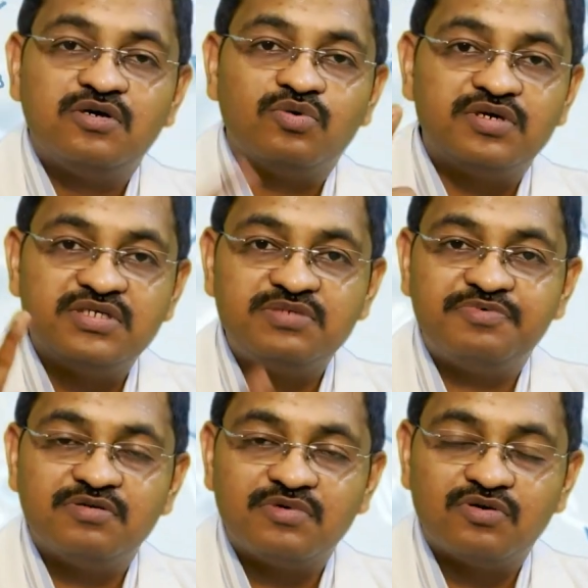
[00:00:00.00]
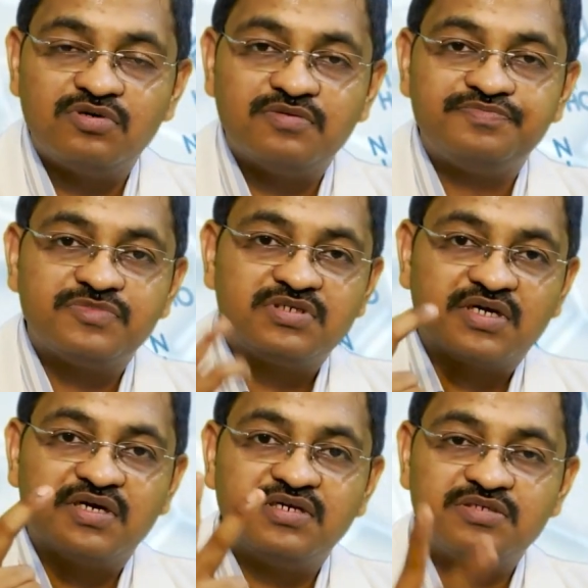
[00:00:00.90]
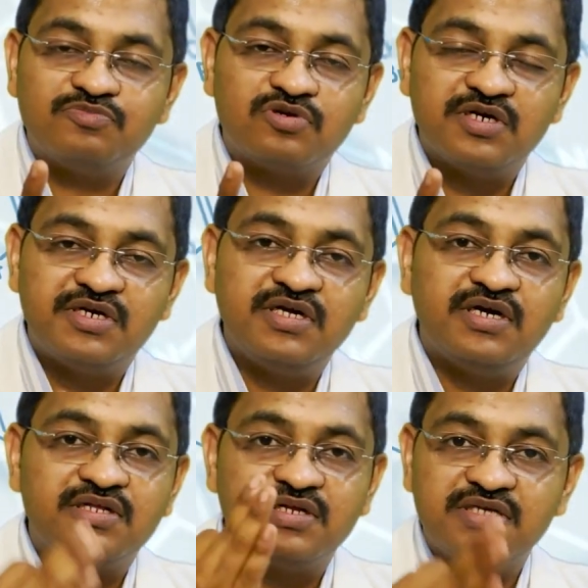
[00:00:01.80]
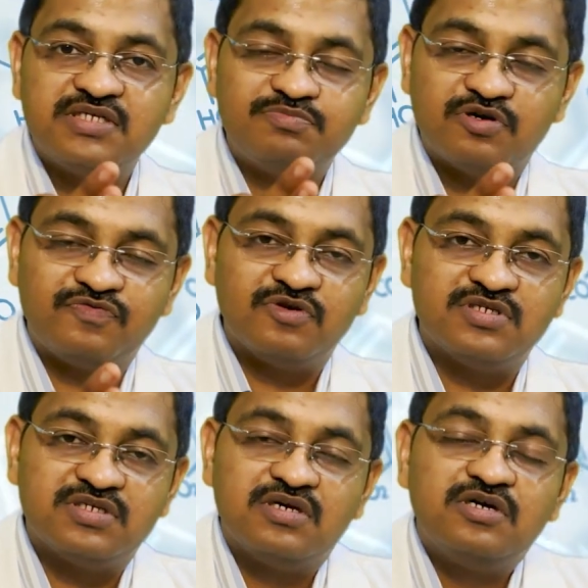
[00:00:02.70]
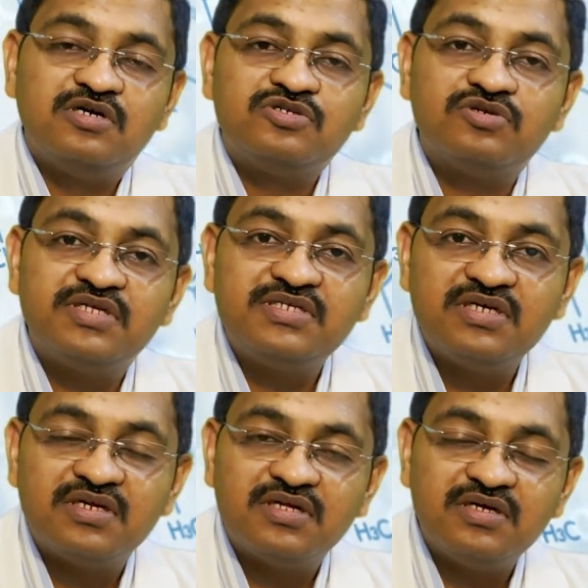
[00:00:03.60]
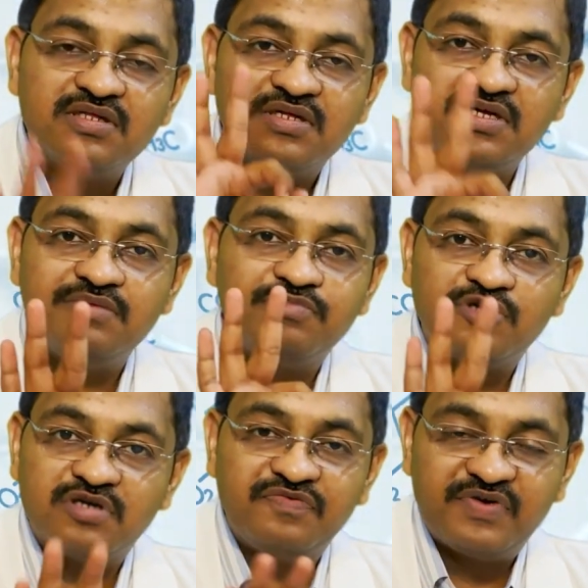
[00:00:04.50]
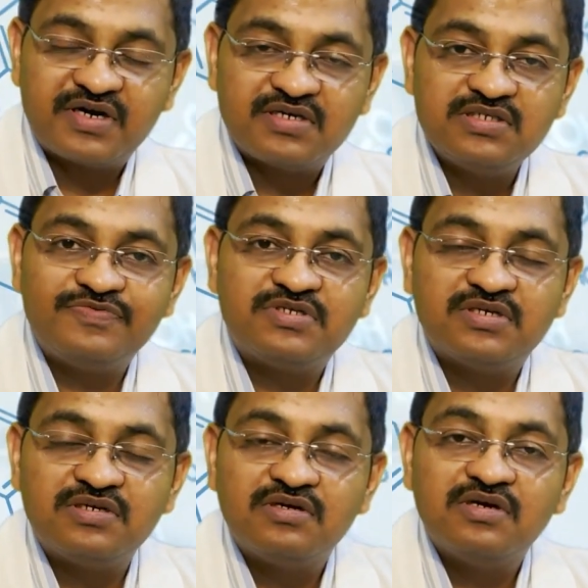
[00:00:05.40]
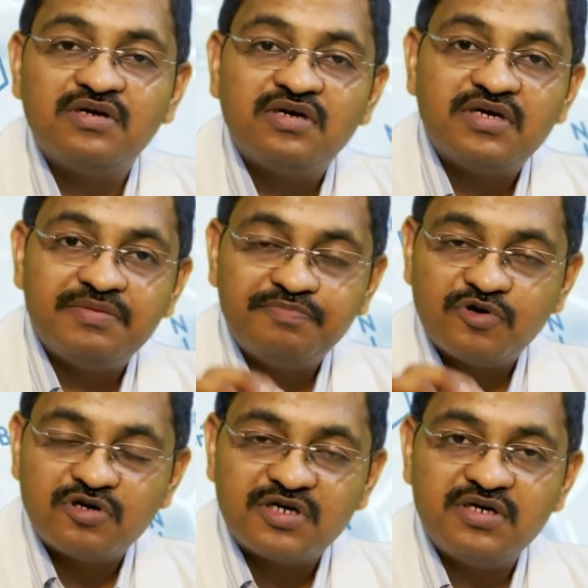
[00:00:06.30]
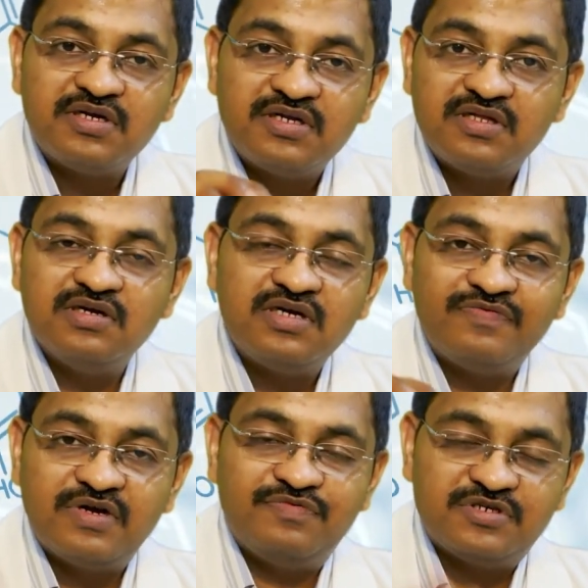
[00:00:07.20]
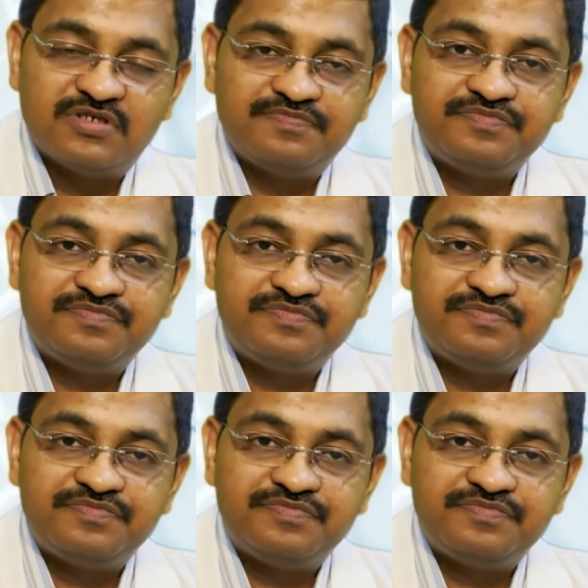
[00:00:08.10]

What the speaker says: One is sperm count, second is motility, and 3 is morphology. So these are the 3 important factors which are important in the evaluation.